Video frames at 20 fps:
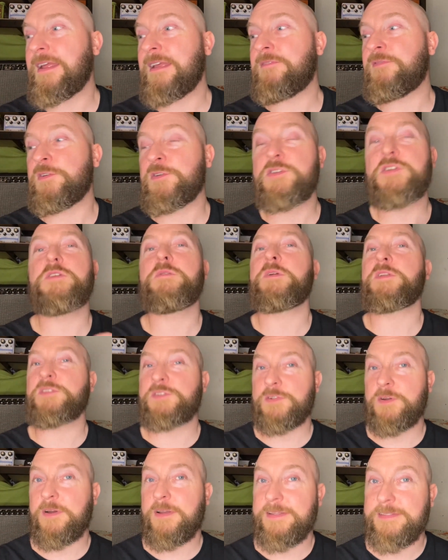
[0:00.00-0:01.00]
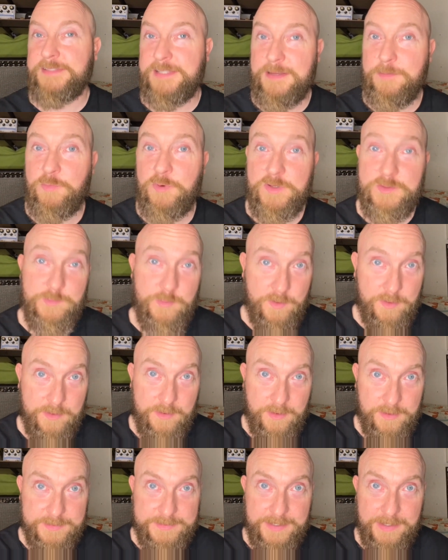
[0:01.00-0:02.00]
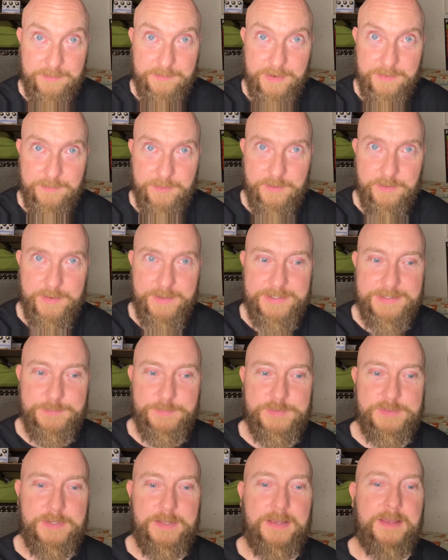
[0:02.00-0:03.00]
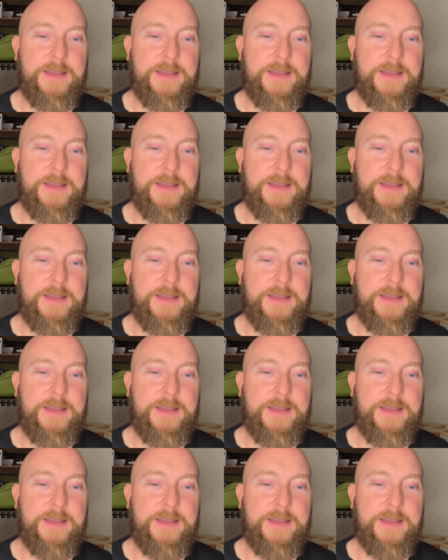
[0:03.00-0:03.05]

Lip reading: if you do enjoy Seabrooks prawn cocktail flavour crisps,